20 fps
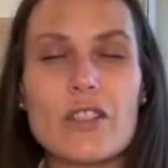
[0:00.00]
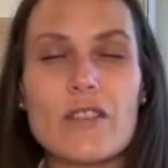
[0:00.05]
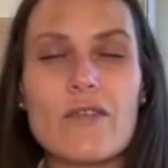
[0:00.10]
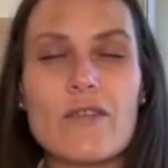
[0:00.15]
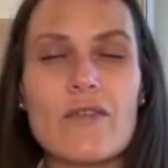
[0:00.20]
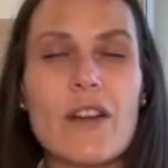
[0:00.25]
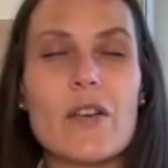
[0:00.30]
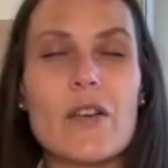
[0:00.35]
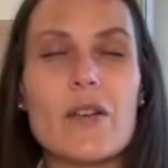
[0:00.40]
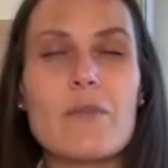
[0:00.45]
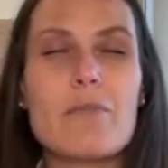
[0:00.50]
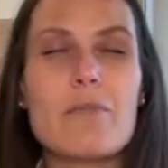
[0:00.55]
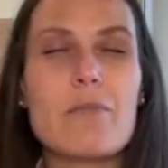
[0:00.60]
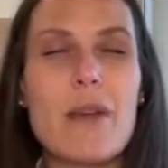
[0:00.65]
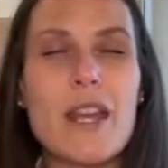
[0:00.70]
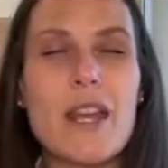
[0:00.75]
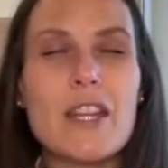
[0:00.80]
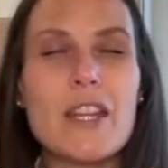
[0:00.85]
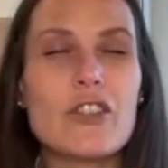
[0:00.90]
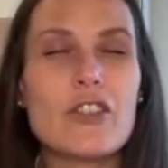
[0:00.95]
a very
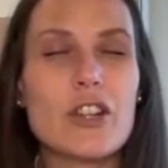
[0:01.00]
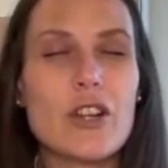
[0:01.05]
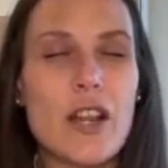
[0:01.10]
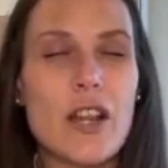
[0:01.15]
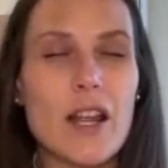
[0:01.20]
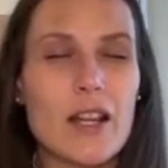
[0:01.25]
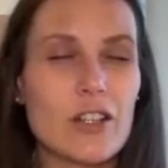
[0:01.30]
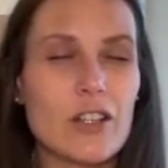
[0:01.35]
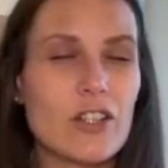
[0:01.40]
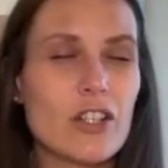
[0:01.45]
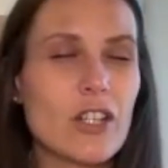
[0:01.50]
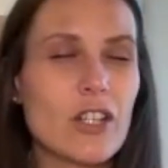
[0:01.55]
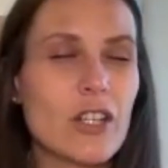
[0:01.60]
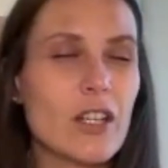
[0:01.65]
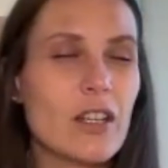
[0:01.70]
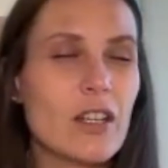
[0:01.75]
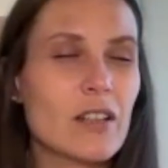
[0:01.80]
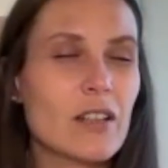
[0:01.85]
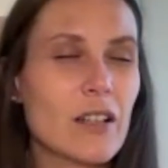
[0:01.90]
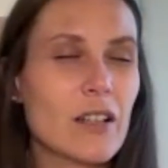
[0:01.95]
major
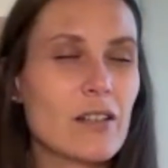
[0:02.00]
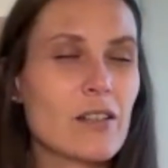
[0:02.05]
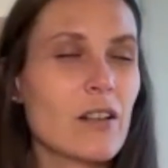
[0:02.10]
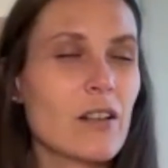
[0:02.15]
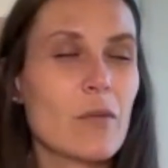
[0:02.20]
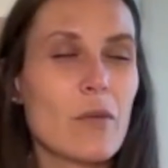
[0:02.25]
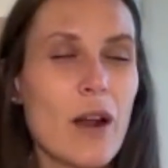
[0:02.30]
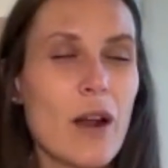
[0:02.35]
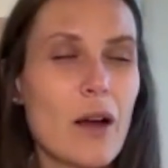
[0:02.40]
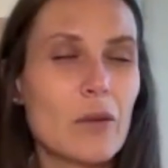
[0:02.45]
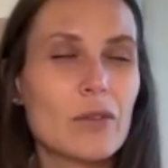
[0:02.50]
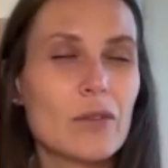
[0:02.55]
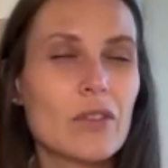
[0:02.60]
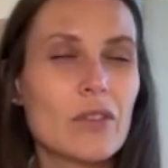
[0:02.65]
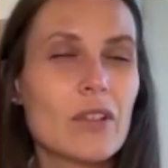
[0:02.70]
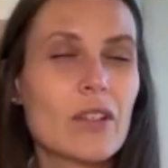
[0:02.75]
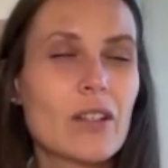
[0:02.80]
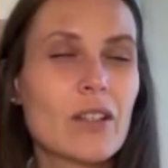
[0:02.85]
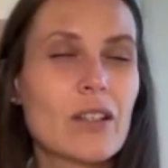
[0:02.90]
energy that's around